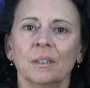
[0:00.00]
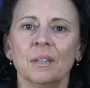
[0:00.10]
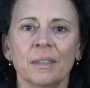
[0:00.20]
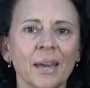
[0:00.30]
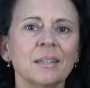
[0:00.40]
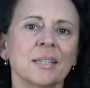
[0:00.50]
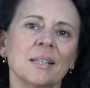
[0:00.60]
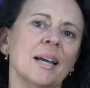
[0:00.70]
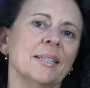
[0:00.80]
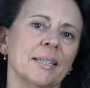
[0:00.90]
Now that is a
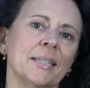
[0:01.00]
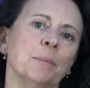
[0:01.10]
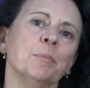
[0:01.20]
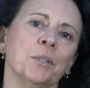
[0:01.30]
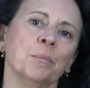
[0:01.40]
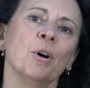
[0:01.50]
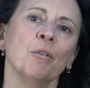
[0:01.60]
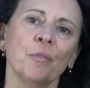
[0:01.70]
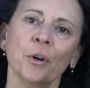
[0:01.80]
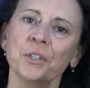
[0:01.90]
classic symptom
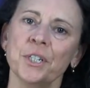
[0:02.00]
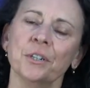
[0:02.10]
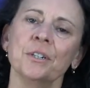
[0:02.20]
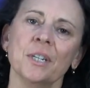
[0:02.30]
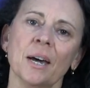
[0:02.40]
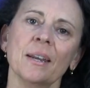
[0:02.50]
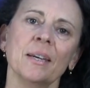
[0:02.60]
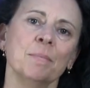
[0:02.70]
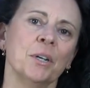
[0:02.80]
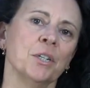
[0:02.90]
of focusing on data
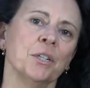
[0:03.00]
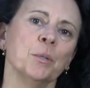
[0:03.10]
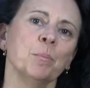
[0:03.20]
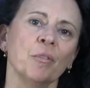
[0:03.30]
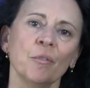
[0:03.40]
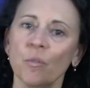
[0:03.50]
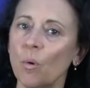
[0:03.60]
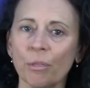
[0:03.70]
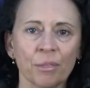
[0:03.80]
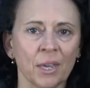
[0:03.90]
and measures
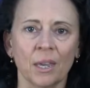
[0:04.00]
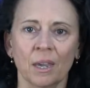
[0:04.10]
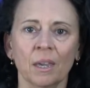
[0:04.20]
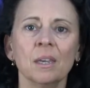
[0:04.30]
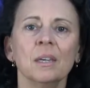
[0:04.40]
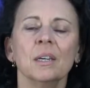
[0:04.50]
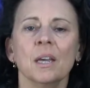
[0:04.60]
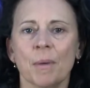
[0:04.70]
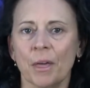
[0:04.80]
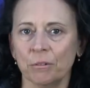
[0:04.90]
before thinking
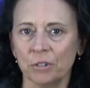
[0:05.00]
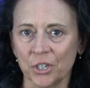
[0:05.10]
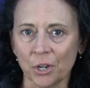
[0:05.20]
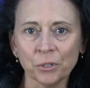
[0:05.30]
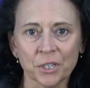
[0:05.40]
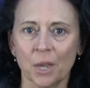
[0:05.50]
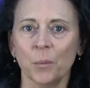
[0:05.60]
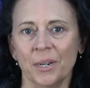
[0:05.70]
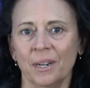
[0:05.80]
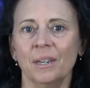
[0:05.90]
about the results that
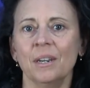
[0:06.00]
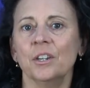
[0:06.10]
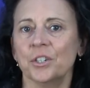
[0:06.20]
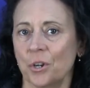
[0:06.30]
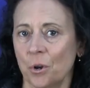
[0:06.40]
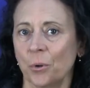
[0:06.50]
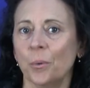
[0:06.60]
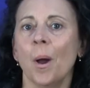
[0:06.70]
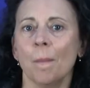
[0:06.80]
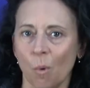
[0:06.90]
we need to
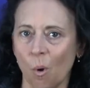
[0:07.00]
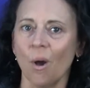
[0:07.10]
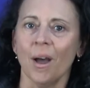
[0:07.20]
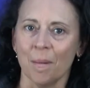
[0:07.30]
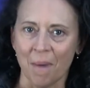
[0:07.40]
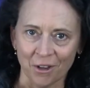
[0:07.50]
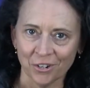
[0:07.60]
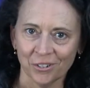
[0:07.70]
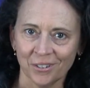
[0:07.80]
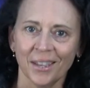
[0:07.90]
know more
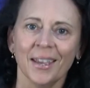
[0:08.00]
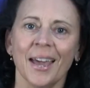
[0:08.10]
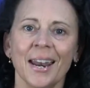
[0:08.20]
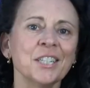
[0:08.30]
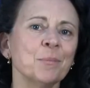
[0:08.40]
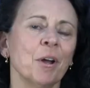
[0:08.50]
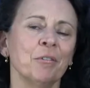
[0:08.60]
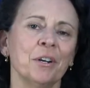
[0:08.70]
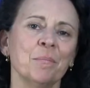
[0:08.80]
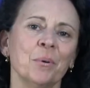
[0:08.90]
about. And as my
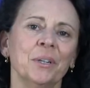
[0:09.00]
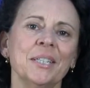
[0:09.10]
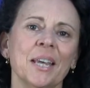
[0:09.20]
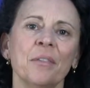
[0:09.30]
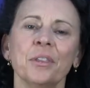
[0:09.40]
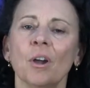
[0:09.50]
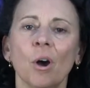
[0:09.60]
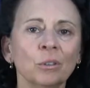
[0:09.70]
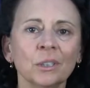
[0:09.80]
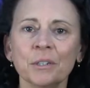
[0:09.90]
reader points out, the
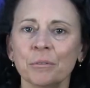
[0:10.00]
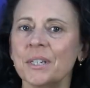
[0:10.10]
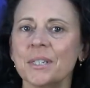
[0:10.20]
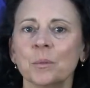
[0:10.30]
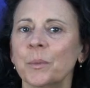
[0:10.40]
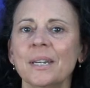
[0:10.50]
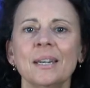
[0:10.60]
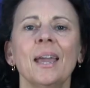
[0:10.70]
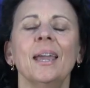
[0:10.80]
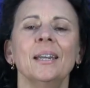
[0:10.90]
only reason we
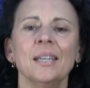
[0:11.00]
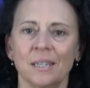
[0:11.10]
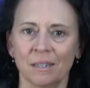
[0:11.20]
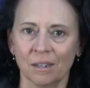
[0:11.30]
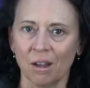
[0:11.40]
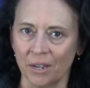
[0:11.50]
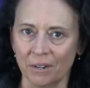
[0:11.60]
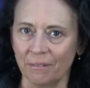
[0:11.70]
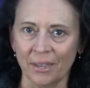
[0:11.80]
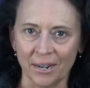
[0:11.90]
need any kind
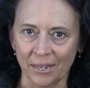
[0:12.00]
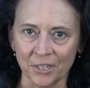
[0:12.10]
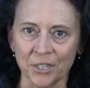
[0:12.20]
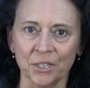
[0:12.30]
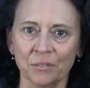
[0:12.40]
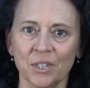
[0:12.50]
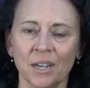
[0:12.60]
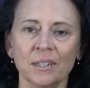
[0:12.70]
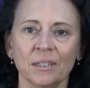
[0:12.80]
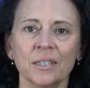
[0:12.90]
of analysis of
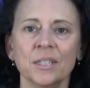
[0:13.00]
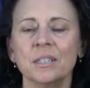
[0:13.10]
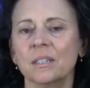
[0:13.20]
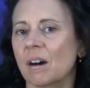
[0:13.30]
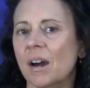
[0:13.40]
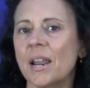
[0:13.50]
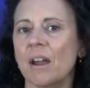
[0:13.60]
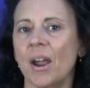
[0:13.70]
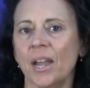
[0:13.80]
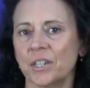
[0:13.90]
data is to guide
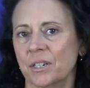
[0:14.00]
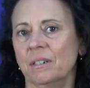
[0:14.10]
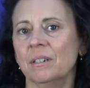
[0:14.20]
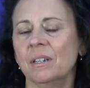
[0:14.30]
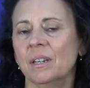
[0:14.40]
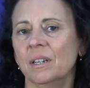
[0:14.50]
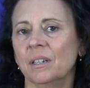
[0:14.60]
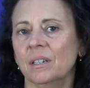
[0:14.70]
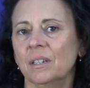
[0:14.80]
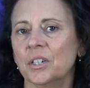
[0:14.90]
our action
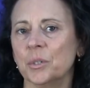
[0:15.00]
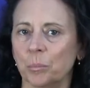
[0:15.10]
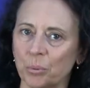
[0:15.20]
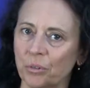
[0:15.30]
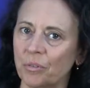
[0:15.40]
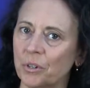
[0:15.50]
to improve